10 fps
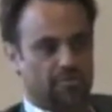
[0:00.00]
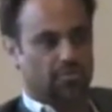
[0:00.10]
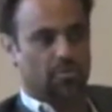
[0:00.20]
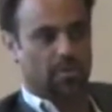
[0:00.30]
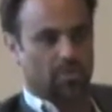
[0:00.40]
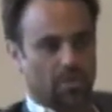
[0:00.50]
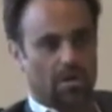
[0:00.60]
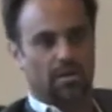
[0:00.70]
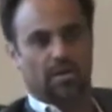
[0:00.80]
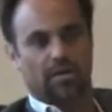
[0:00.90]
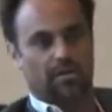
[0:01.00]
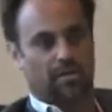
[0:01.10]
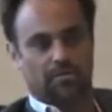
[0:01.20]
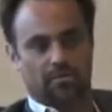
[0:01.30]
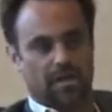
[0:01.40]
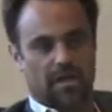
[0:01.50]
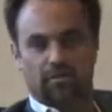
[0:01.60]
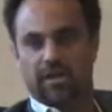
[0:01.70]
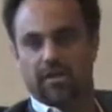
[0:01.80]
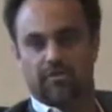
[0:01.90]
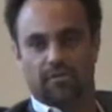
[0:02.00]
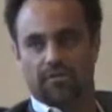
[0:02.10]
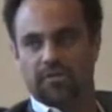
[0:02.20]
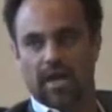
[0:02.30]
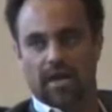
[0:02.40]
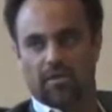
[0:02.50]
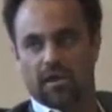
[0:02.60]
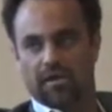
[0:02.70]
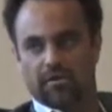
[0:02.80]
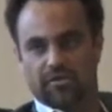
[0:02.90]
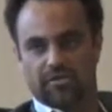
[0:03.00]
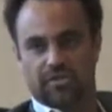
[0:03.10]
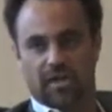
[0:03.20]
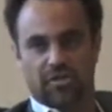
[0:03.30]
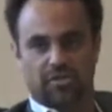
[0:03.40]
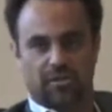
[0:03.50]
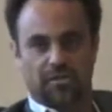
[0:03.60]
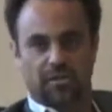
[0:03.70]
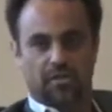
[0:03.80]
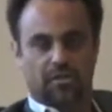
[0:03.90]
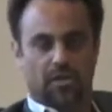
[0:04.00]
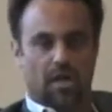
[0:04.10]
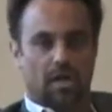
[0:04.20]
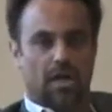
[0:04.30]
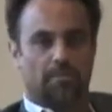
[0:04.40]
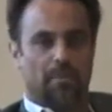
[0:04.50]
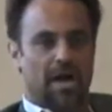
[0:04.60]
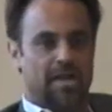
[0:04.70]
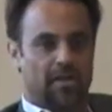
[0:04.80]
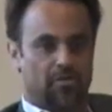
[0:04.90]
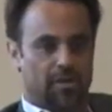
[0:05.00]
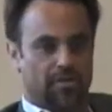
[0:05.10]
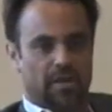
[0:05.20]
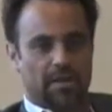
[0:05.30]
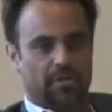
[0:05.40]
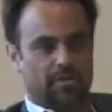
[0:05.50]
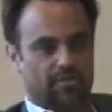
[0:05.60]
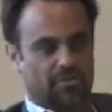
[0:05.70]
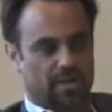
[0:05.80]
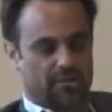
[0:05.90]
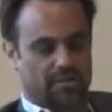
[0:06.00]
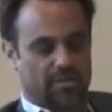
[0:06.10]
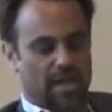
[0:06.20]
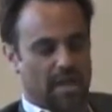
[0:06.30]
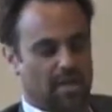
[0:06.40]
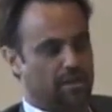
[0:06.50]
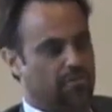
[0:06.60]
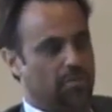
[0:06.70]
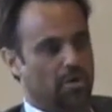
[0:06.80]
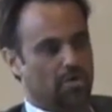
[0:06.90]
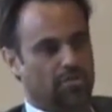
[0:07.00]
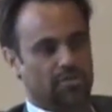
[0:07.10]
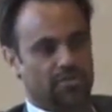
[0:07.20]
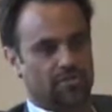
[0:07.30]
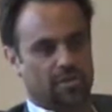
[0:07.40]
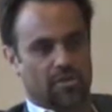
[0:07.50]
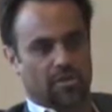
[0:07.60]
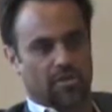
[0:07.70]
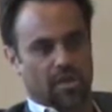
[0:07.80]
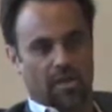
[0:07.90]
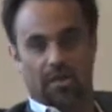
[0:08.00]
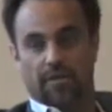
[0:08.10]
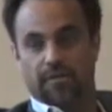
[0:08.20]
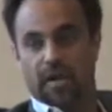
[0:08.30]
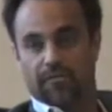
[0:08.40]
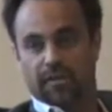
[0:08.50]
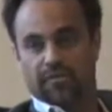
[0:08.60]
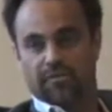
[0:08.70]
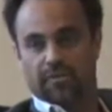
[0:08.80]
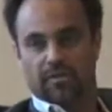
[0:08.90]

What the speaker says: as you're going along. To me, I look at it as a dialogue and a discussion. My area that I'm going to discuss today is policies of governance.